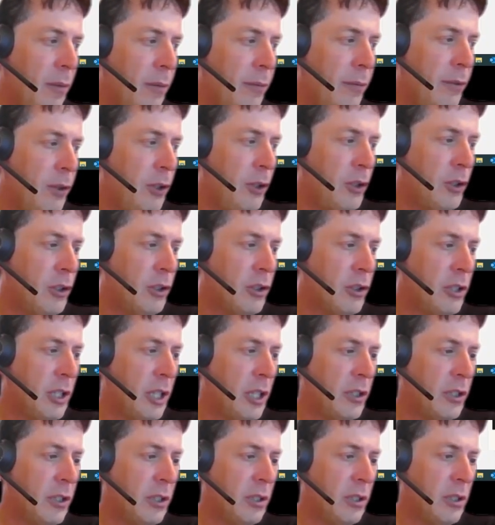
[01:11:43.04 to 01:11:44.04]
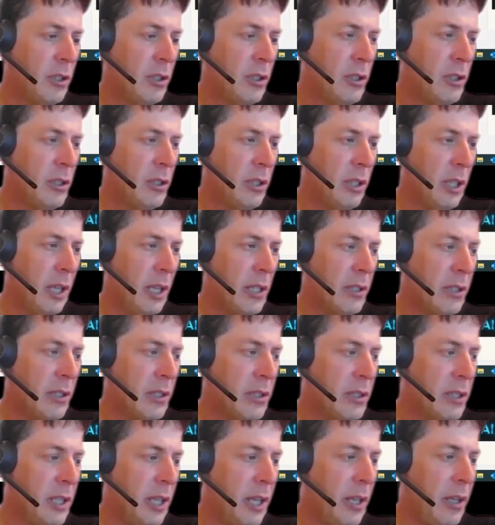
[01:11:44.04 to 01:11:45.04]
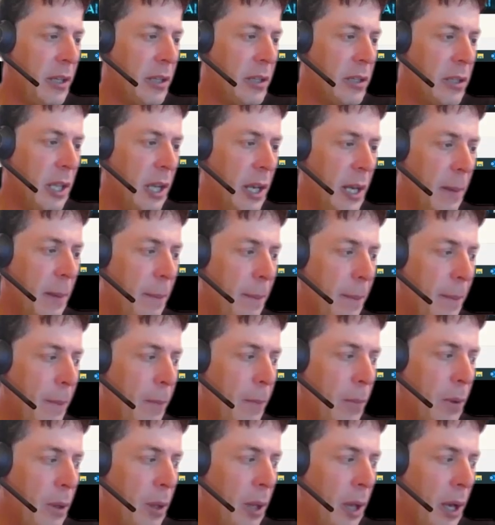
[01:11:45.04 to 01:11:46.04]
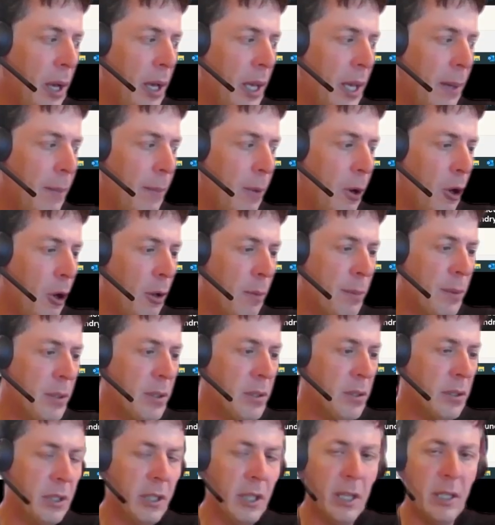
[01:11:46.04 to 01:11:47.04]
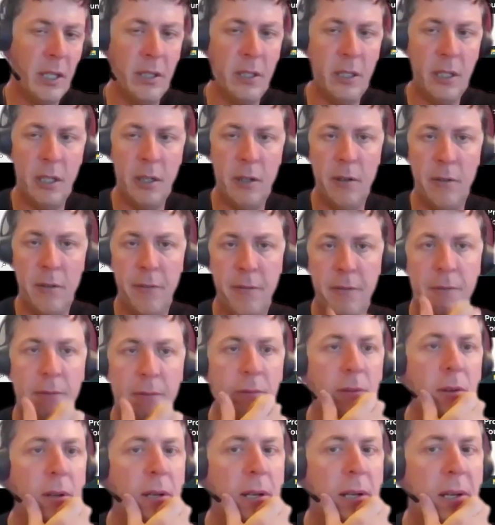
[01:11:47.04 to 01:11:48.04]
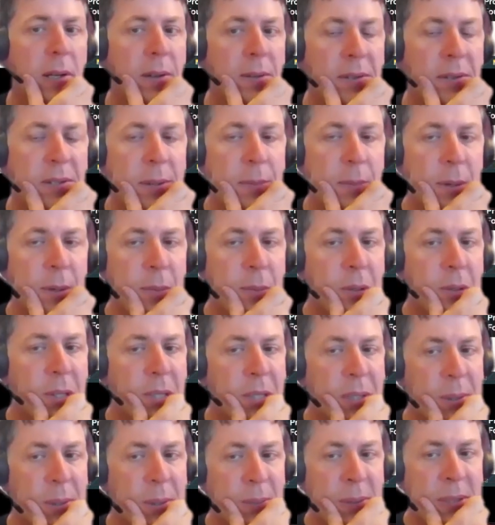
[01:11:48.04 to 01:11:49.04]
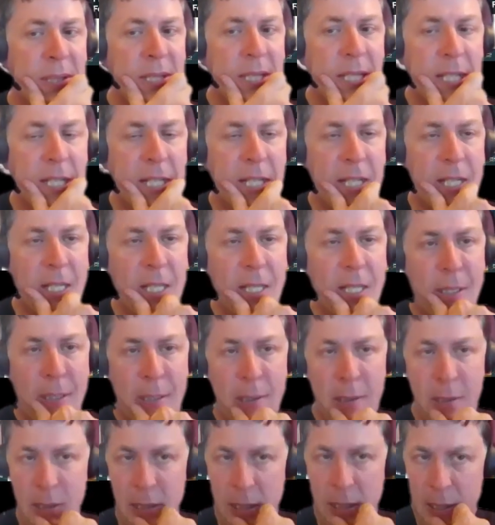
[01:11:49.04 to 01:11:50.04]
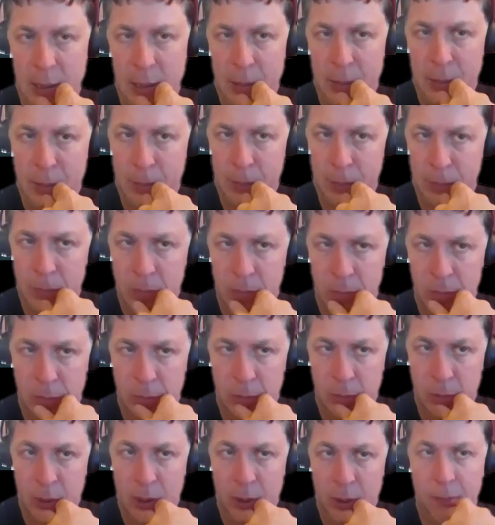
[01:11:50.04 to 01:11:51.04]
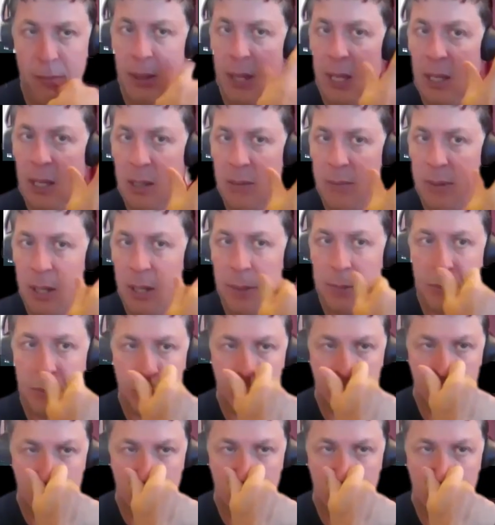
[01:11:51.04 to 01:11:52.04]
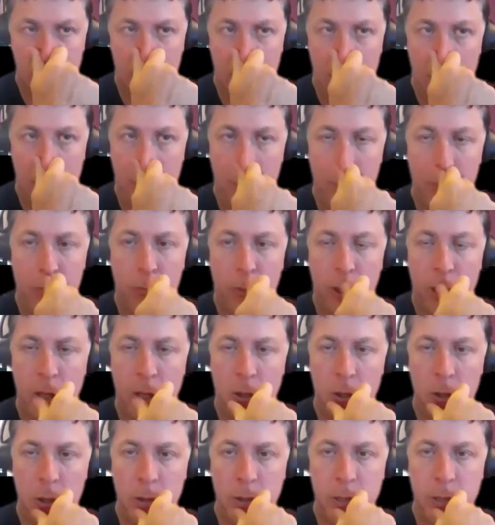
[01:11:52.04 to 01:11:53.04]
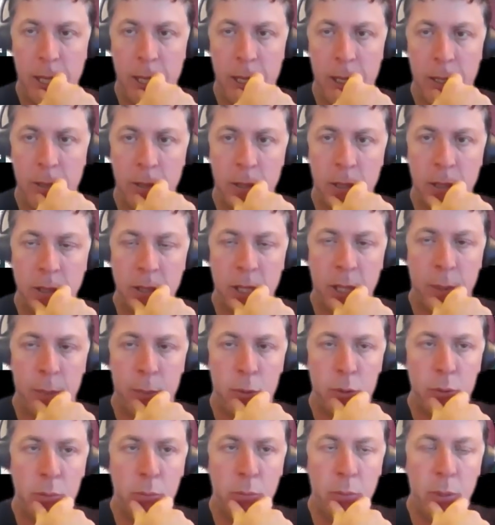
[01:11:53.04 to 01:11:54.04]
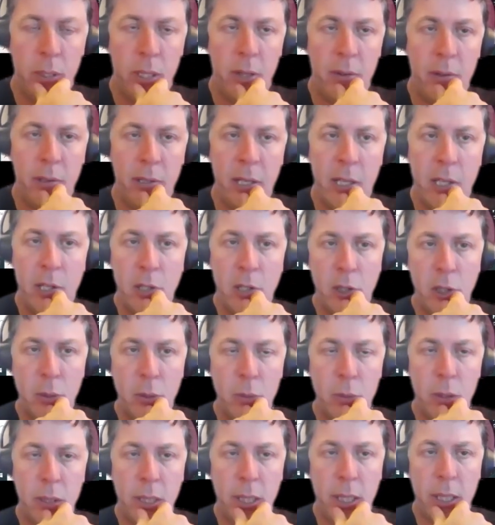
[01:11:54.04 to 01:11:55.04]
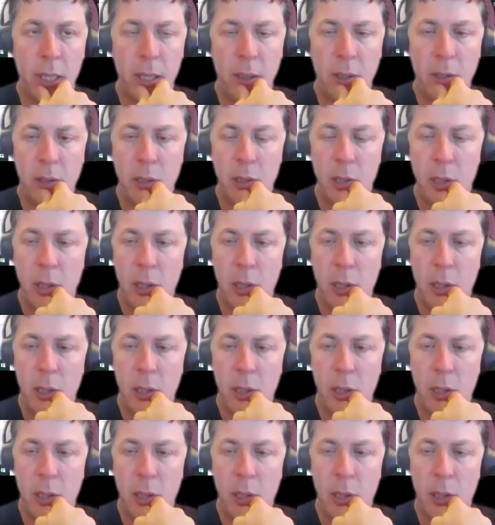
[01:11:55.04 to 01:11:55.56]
Future sessions, as I said, I am open to the idea of if someone wants a particular thing developed, we could use that as an example. And at the end, you would get,